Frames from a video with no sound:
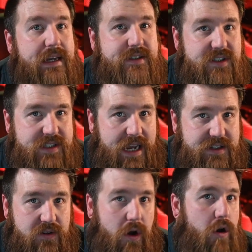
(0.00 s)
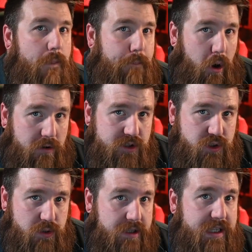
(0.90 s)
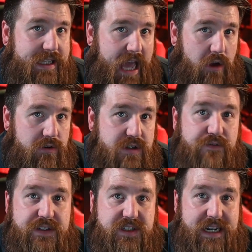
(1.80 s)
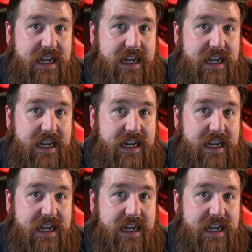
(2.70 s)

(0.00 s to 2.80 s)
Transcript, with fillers: and sat down on a bar stool at the counter to visit